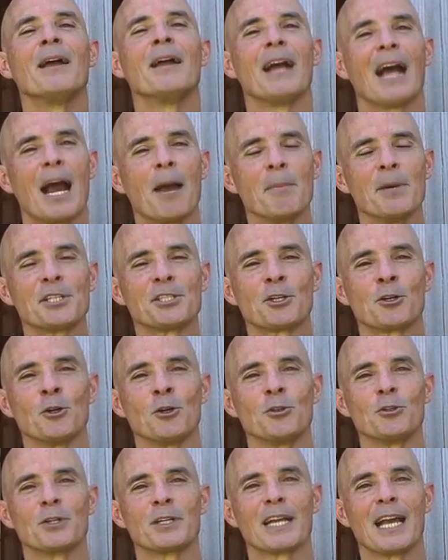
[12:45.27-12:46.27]
I'm Richard
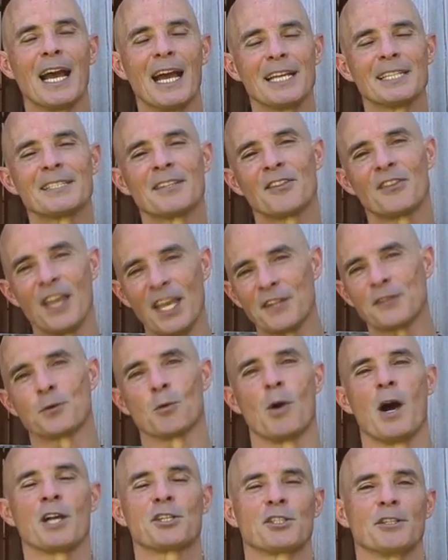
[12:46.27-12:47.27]
Holdener, guys. Thanks for
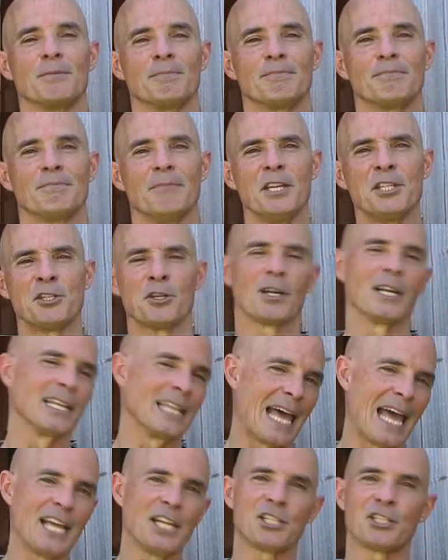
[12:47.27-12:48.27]
watching. Make sure to
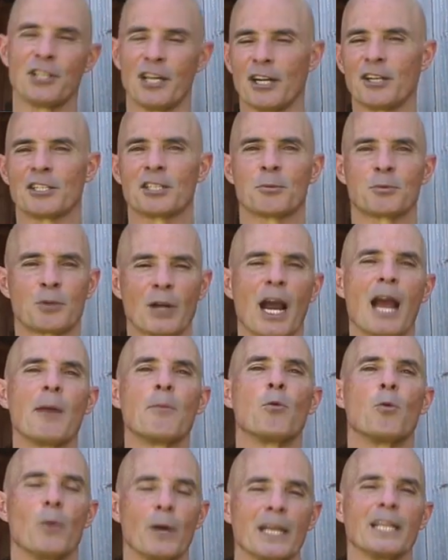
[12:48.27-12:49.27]
like, share, subscribe,
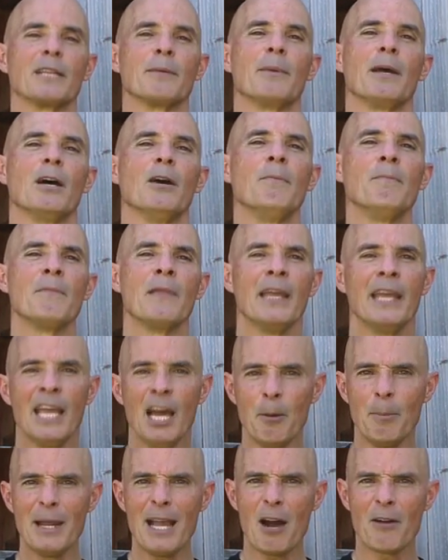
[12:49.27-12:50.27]
ring the bell.
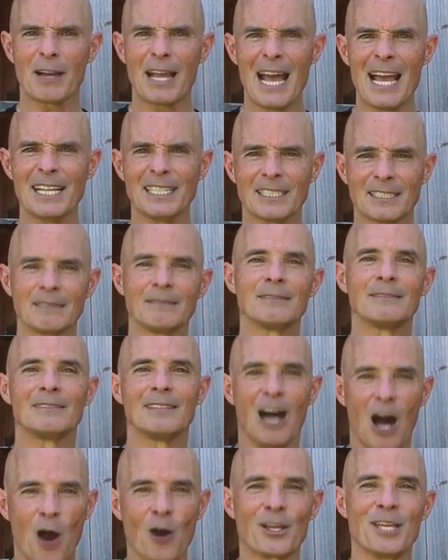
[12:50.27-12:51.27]
Help me out, guys.
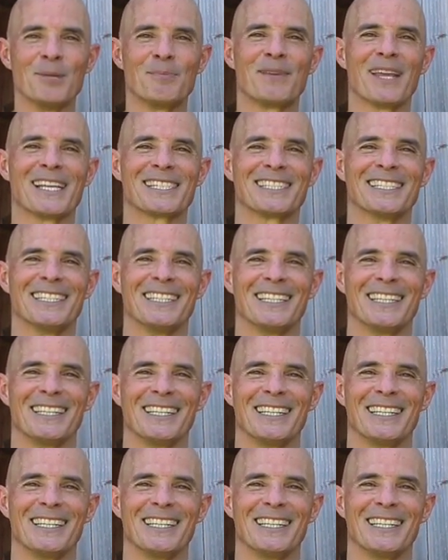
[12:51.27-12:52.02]
I'll keep testing.